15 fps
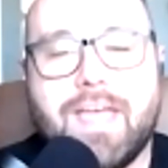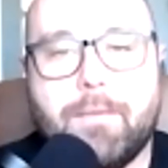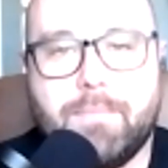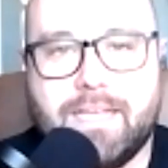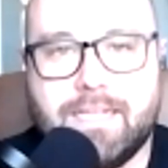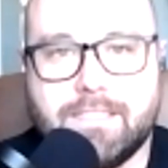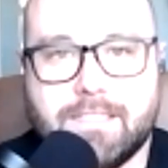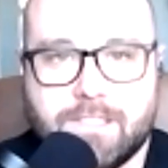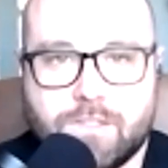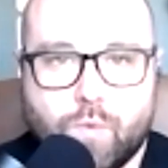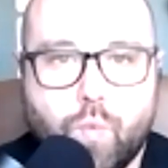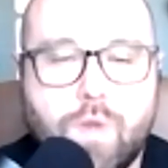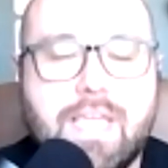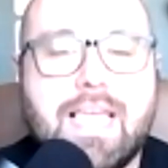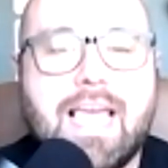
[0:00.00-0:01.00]
means is
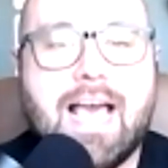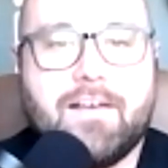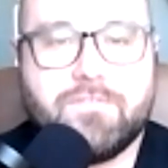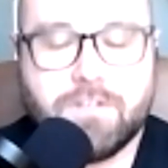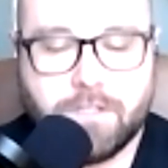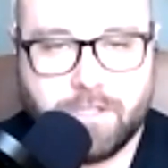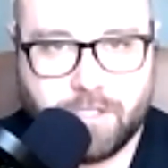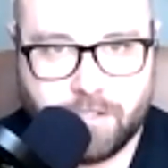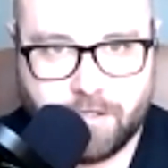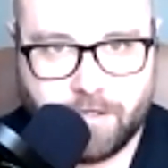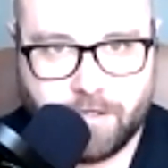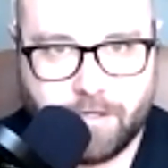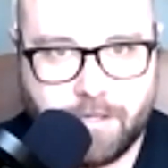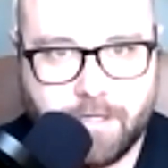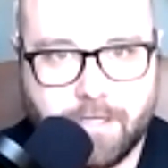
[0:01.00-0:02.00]
we have to
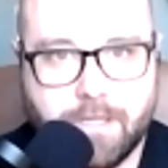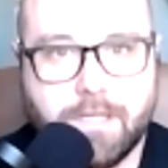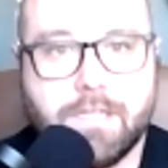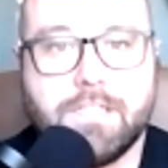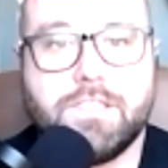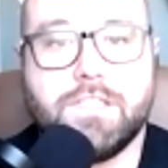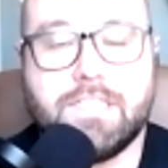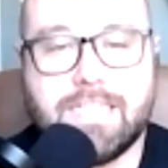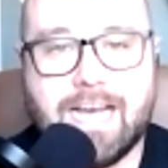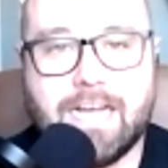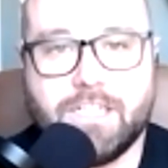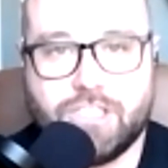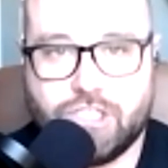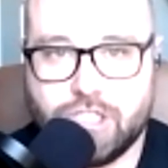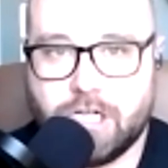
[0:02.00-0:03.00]
learn to
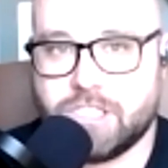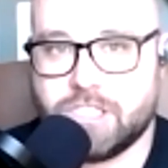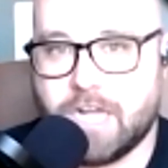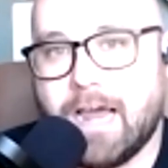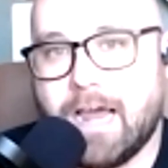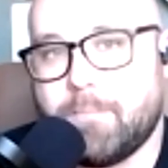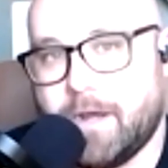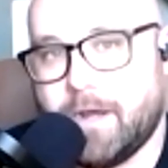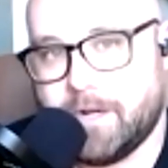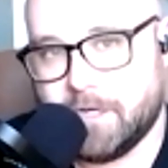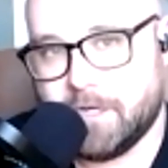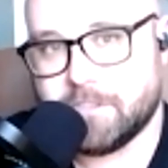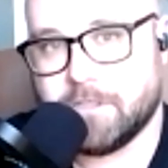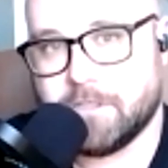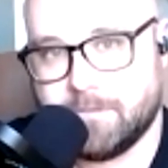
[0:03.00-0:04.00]
not judge God by our
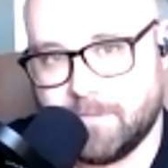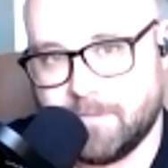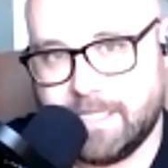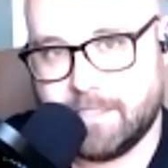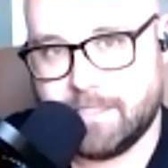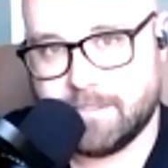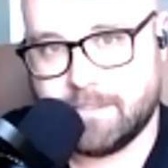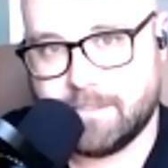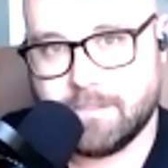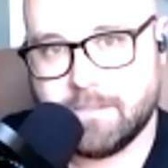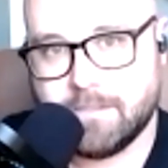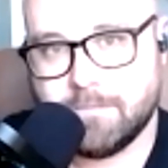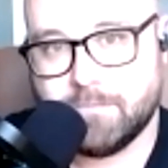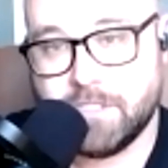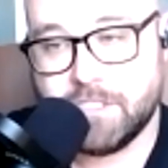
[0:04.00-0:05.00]
circumstances,
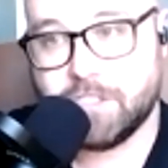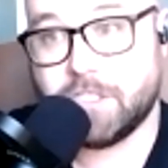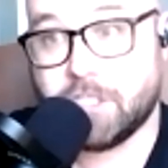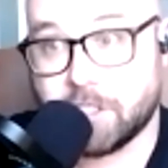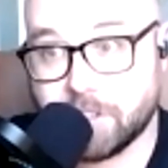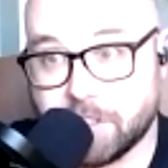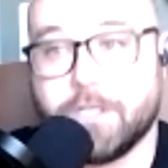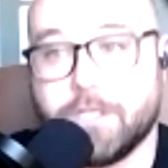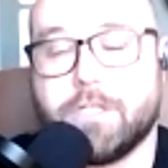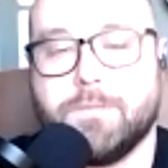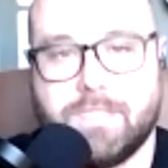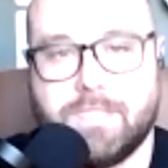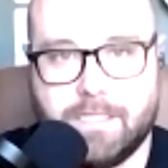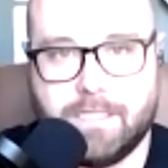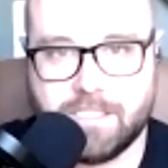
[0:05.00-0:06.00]
but judge our
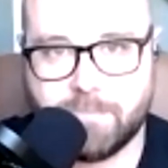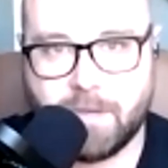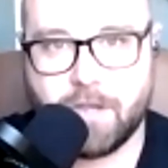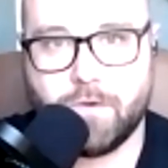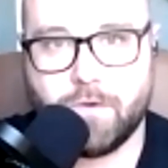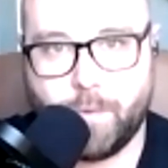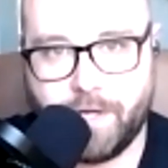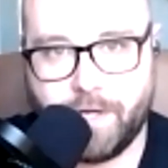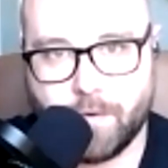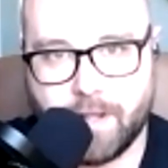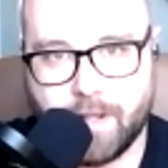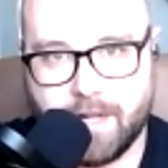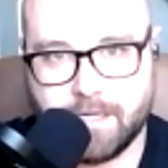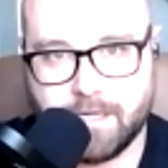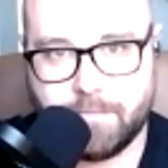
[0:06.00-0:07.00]
circumstances by who we know
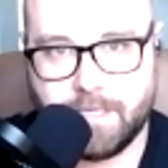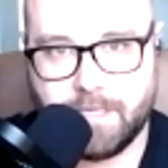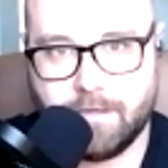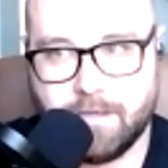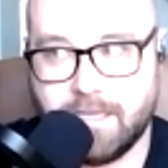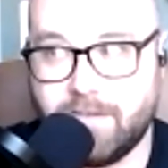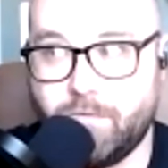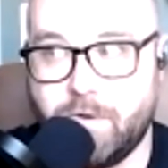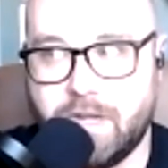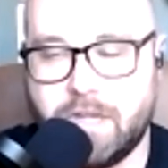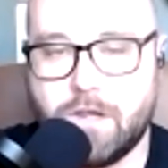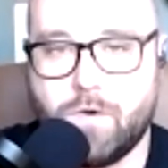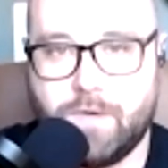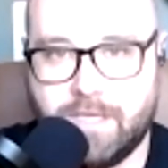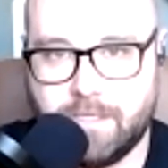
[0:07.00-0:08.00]
God to be. If we
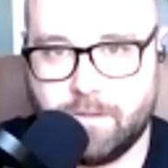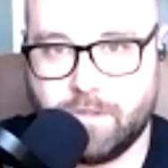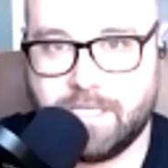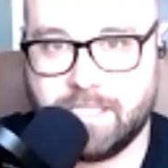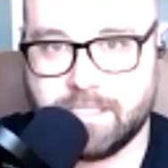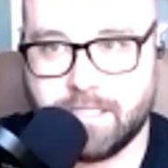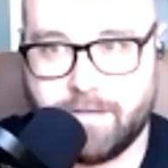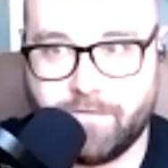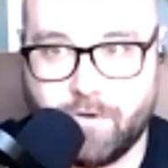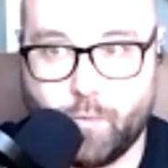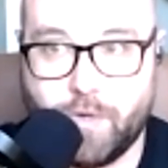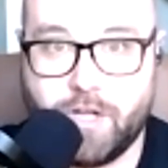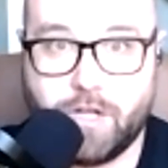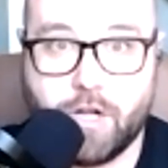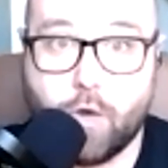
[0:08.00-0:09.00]
know he, He's loving,
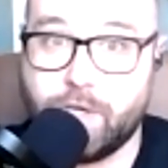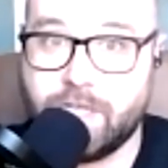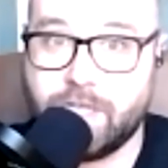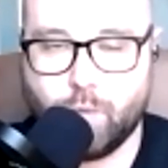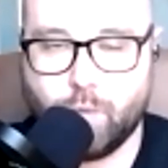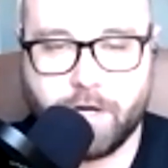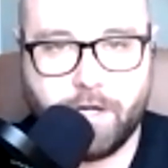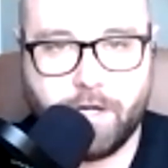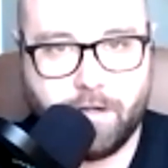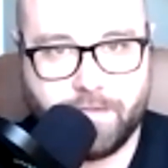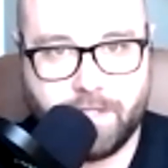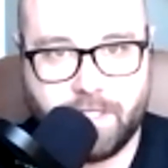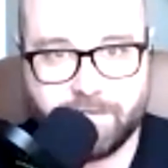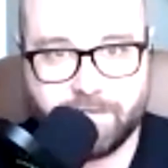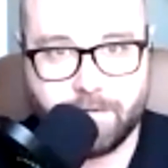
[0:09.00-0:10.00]
we know He's working all
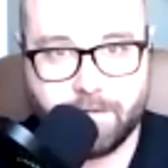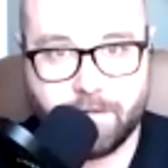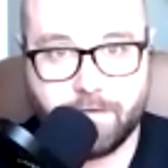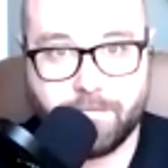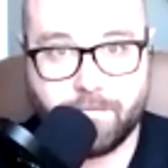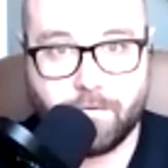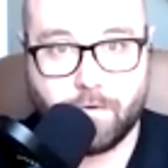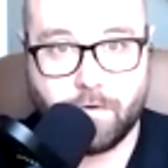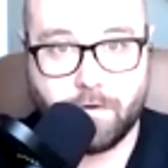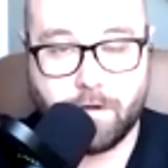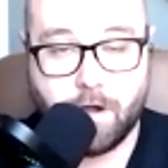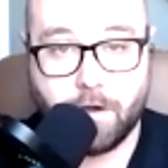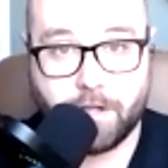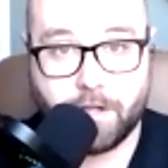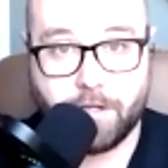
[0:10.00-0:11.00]
things for, for
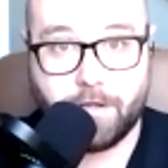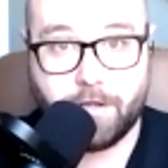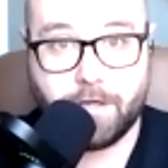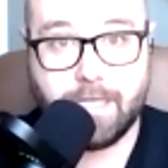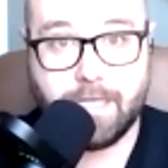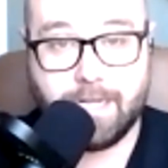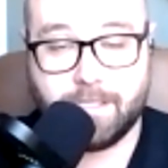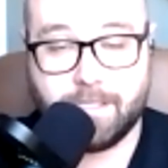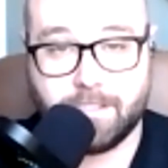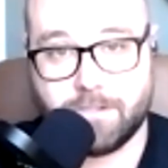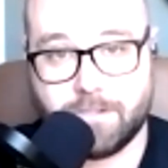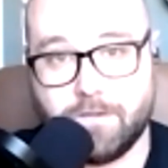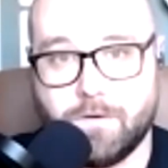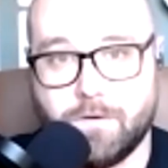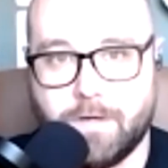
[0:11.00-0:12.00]
our good in His
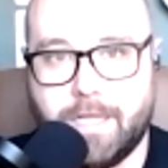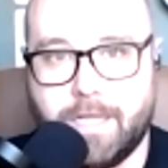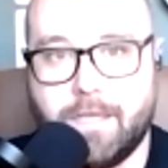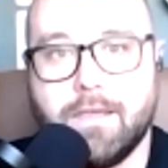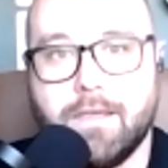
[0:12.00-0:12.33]
glory.